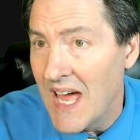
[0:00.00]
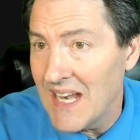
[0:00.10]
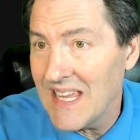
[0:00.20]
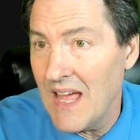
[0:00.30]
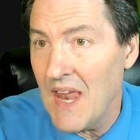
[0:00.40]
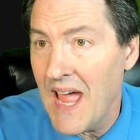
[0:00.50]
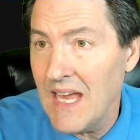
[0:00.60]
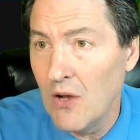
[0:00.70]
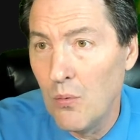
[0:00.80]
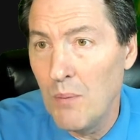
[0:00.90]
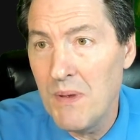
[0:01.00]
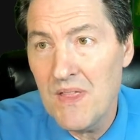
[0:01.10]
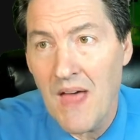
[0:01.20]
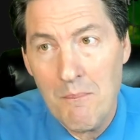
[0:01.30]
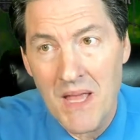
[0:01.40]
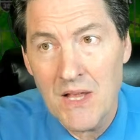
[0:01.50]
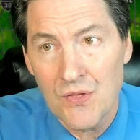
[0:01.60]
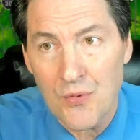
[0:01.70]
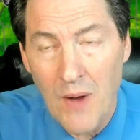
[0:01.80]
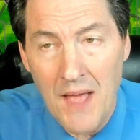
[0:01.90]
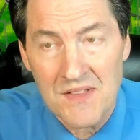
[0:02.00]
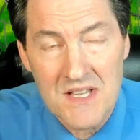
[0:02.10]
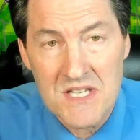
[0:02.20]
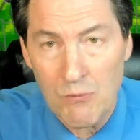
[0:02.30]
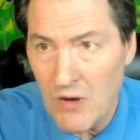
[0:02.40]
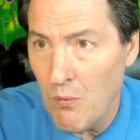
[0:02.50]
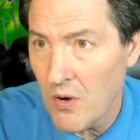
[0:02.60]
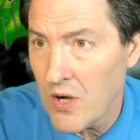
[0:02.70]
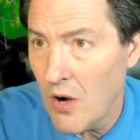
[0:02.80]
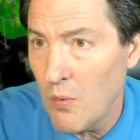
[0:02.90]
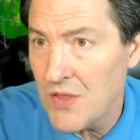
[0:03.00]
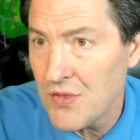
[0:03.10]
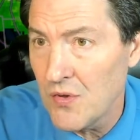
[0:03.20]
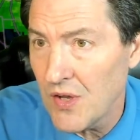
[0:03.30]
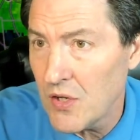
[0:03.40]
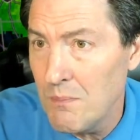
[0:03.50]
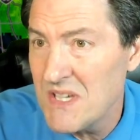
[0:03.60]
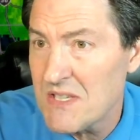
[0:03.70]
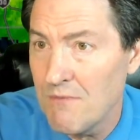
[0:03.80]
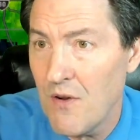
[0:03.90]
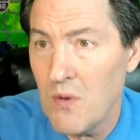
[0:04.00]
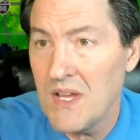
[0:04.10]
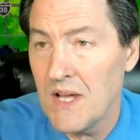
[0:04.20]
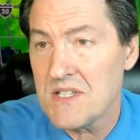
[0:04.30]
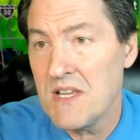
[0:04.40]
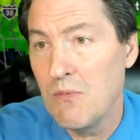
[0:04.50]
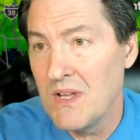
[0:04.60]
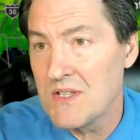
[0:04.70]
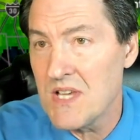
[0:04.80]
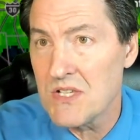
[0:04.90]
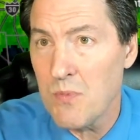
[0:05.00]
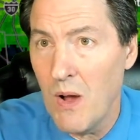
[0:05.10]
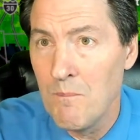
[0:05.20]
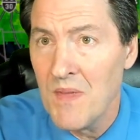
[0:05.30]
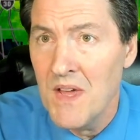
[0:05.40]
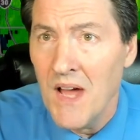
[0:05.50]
And again, hail will be that main threat as we work our way through. There could be some very gusty winds as well.